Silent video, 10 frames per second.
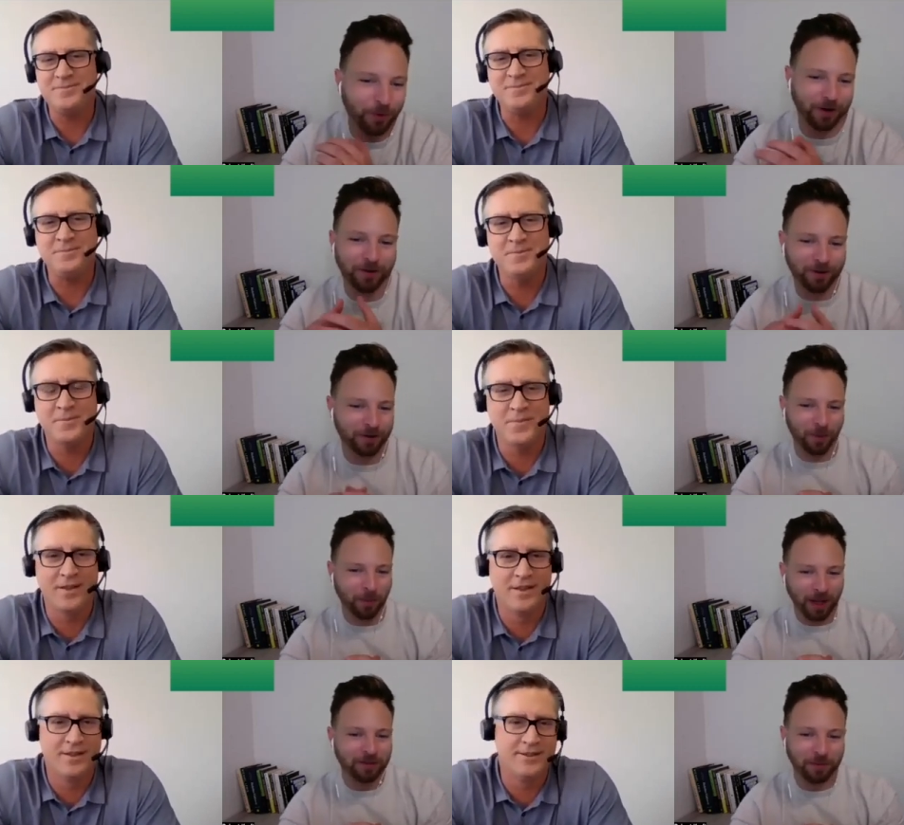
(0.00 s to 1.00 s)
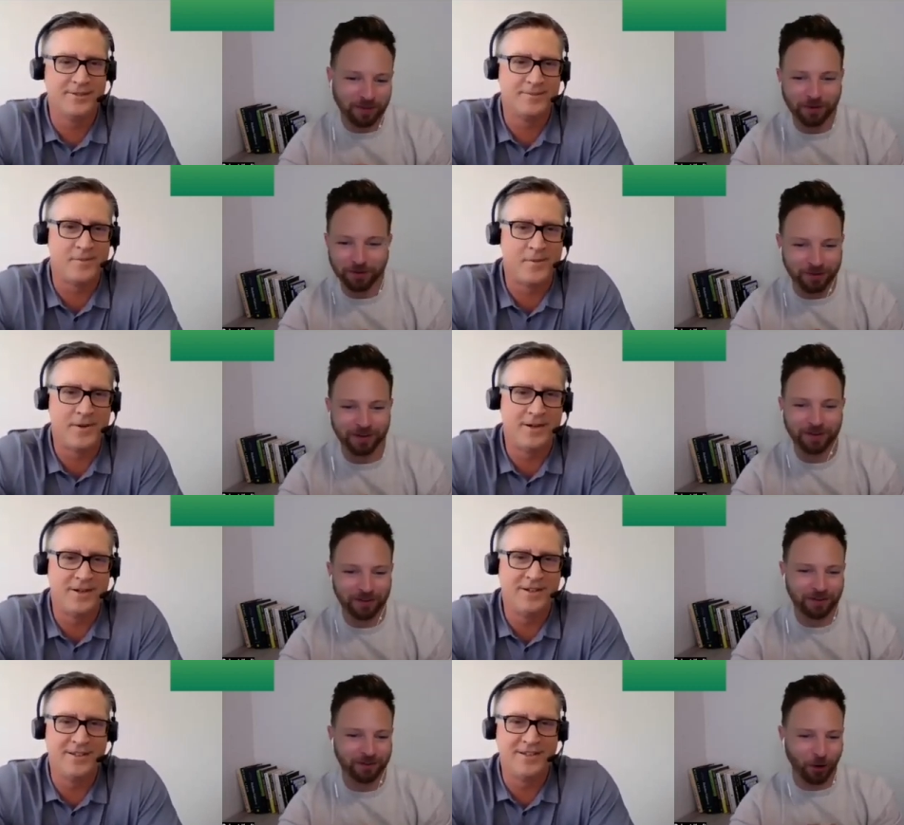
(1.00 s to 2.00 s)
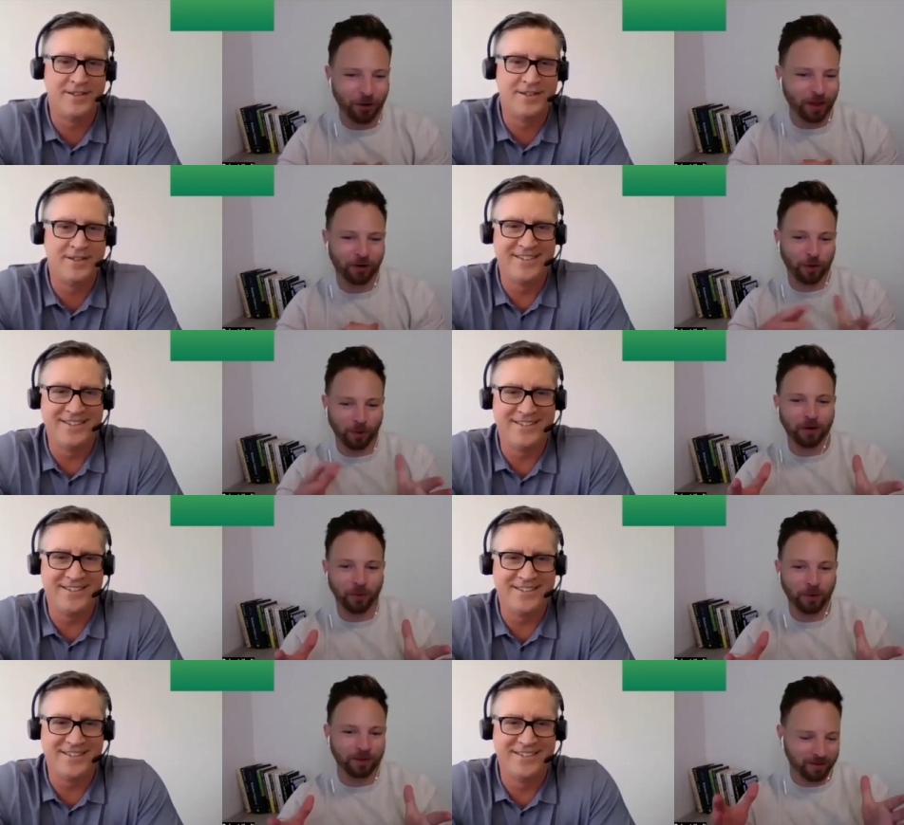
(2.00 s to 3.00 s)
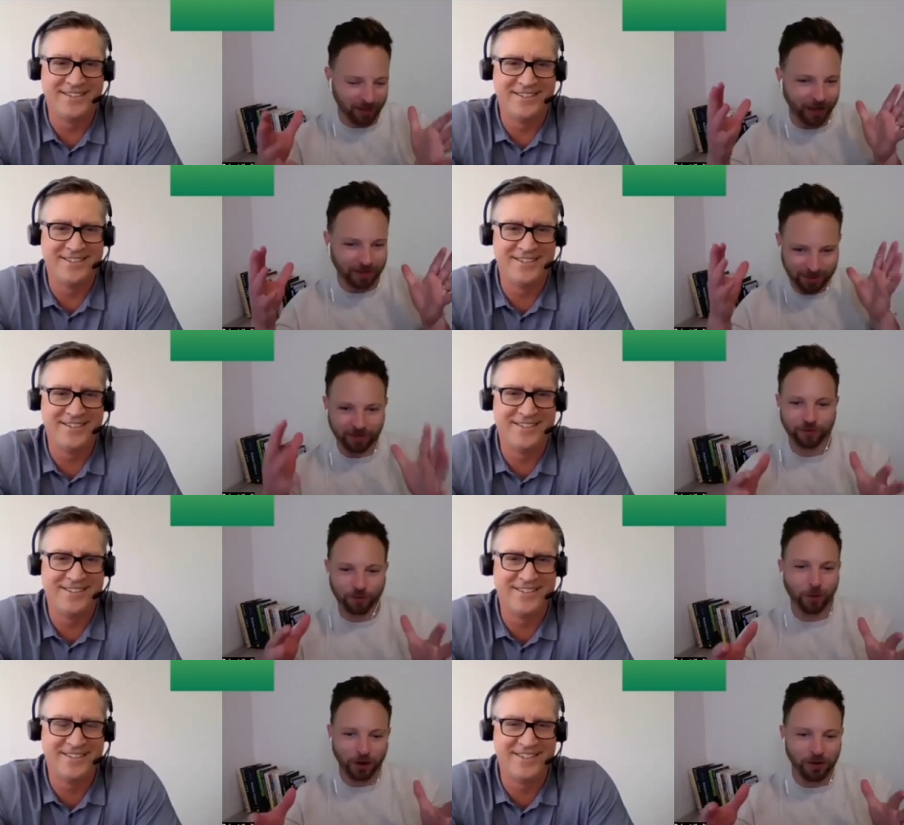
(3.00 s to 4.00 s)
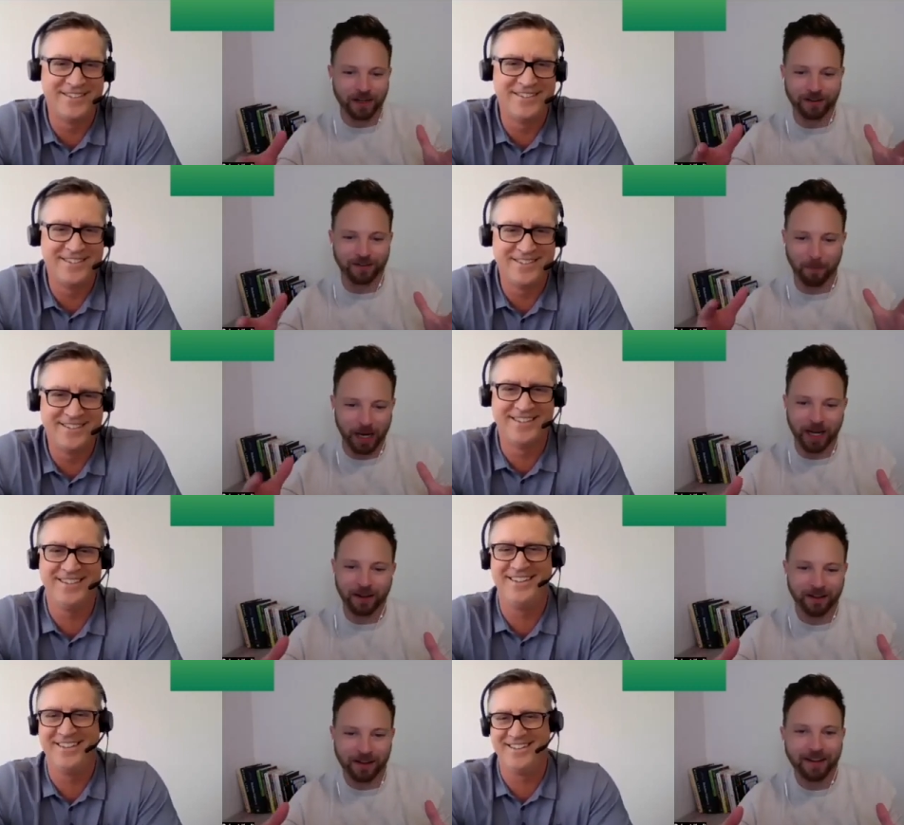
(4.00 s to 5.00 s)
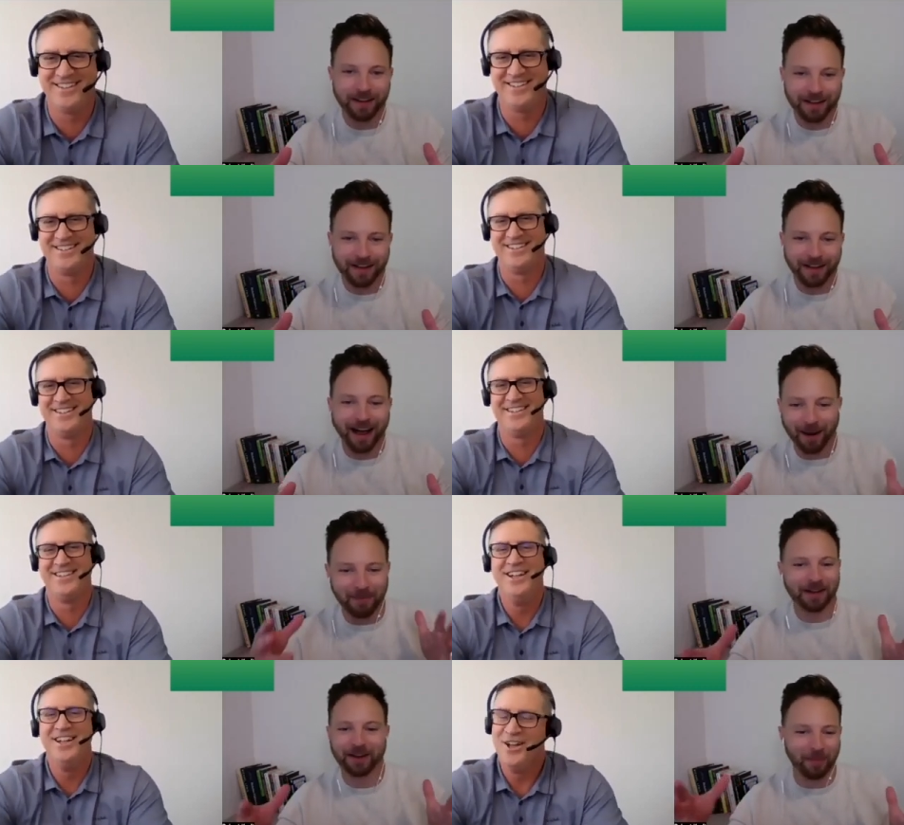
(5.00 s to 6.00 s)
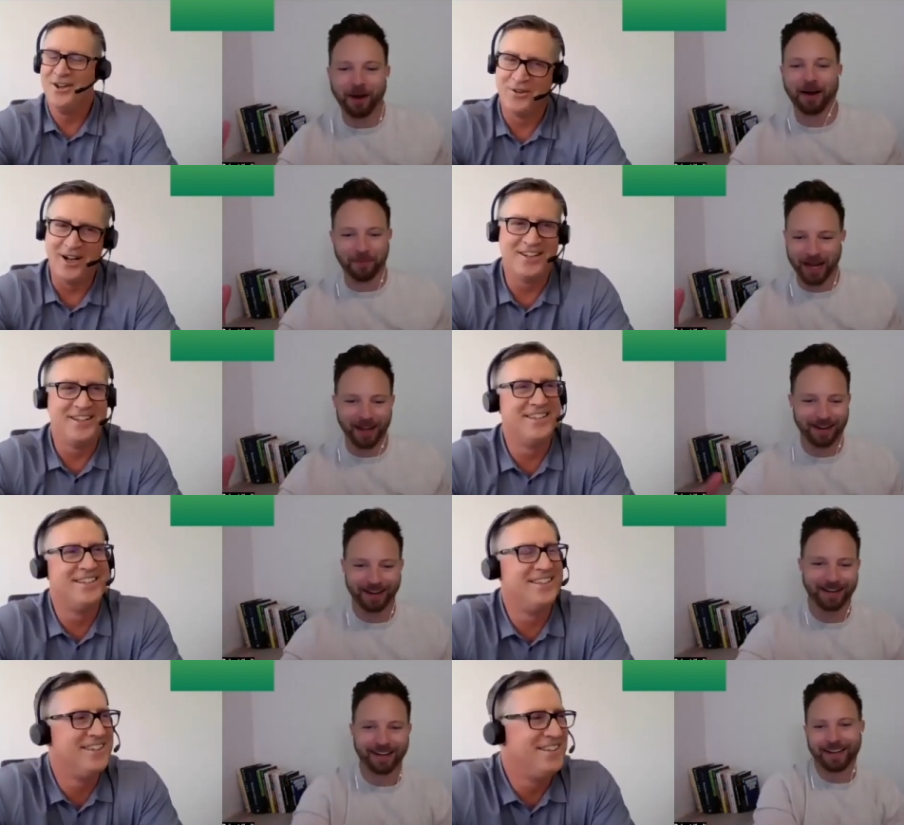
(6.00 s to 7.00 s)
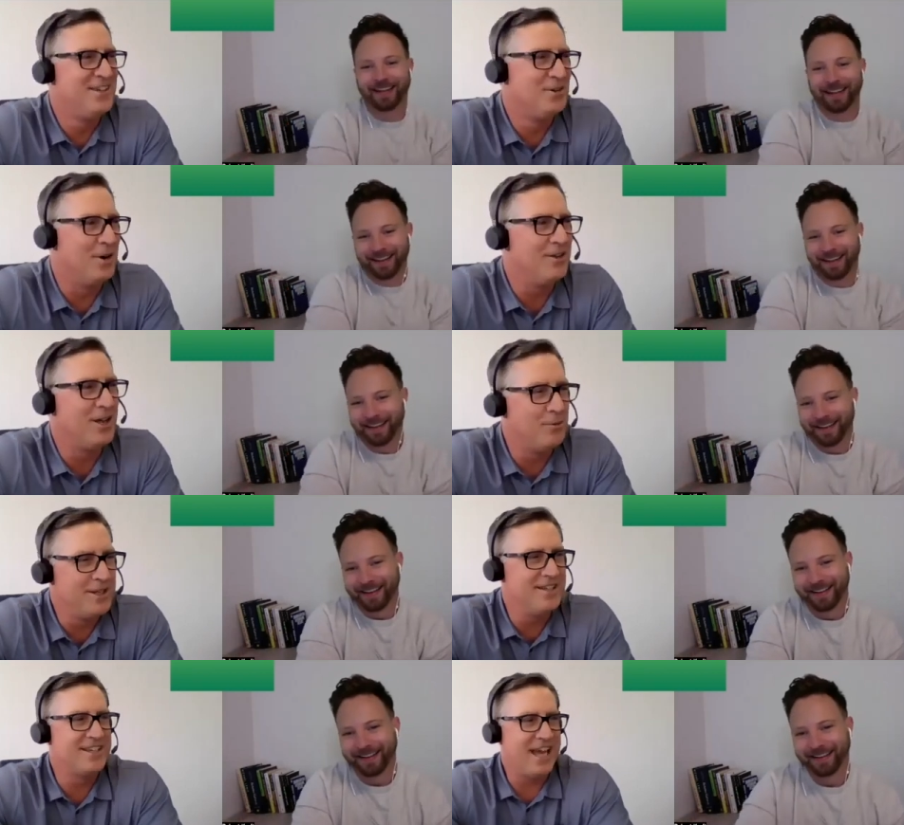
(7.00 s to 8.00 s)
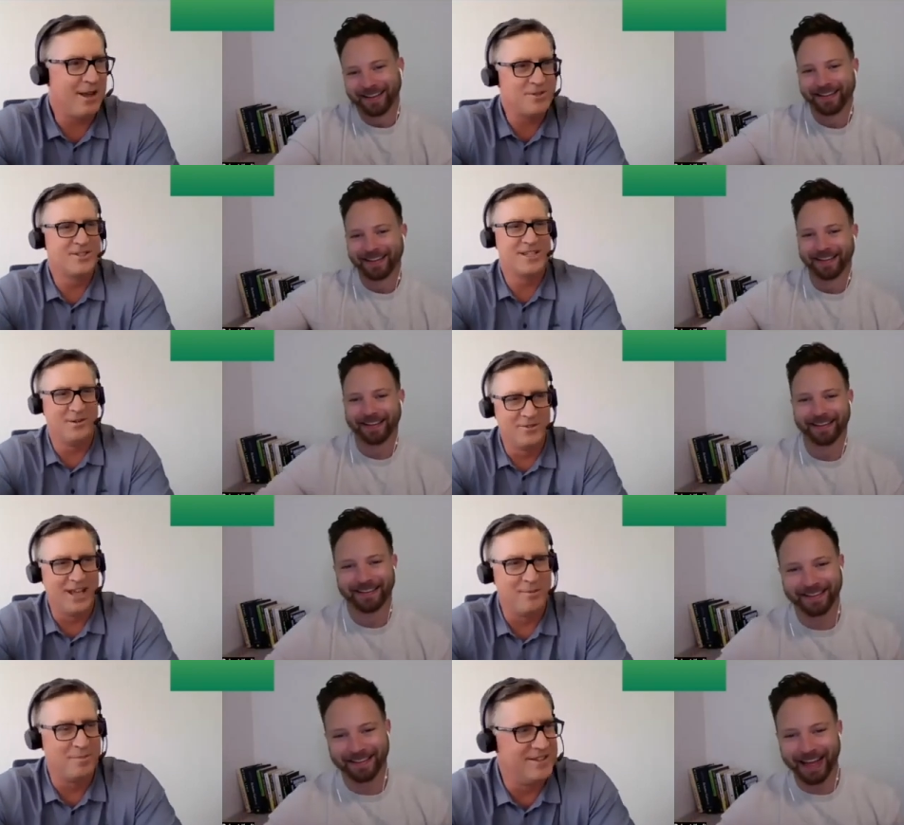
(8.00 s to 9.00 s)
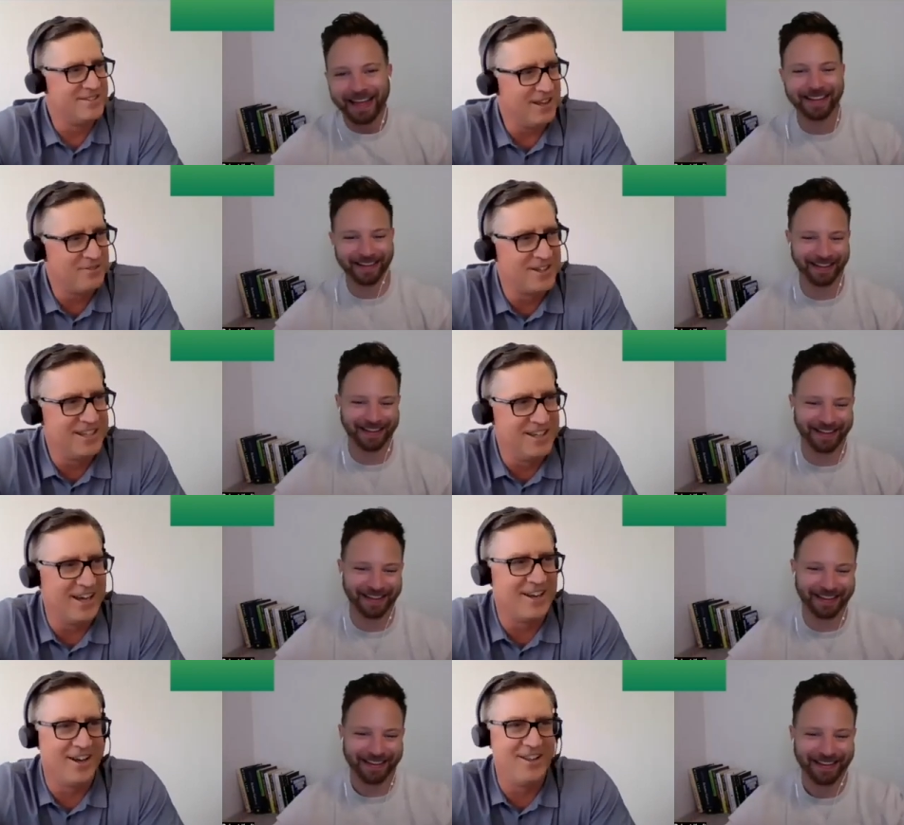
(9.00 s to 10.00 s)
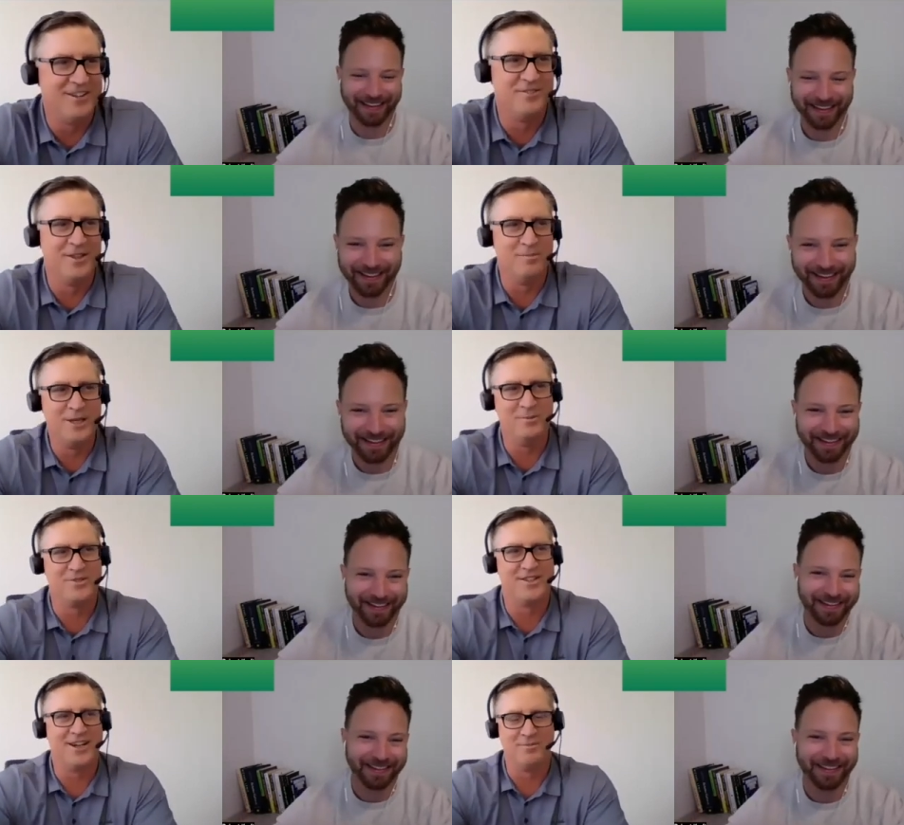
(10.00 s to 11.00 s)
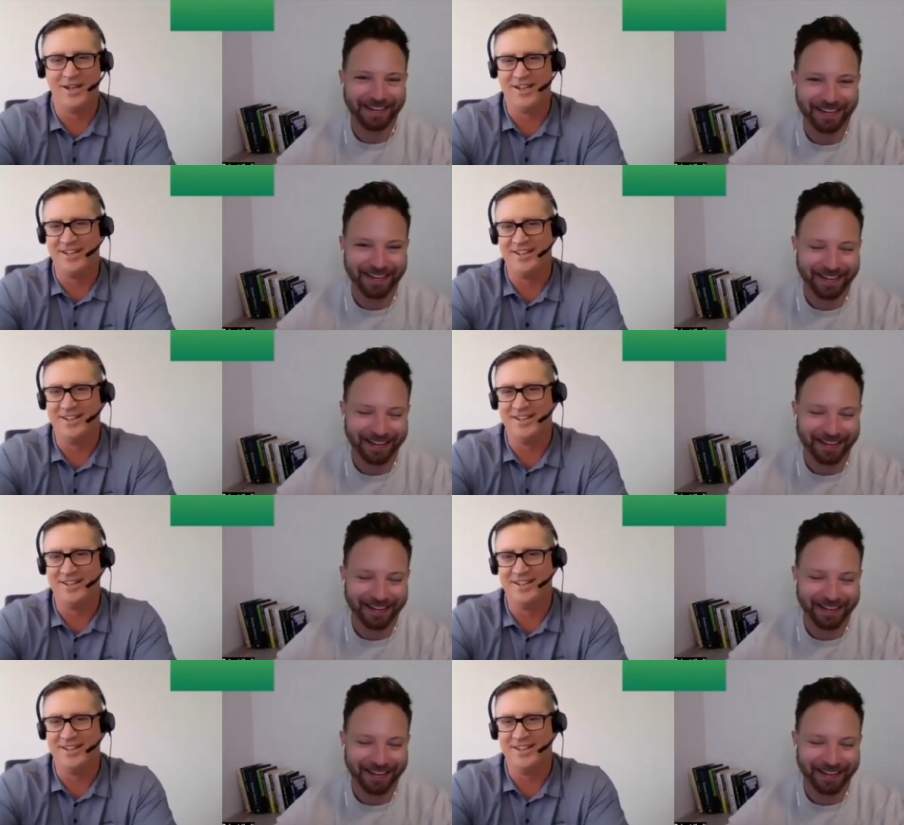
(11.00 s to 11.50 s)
Speaker 1: what, your momentum signals didn't show you that crypto was like, this is where you needed to be? I
Speaker 2: mean, come on, well, man. Well, no, we did capture some of that, but definitely not all of the meme stock mania.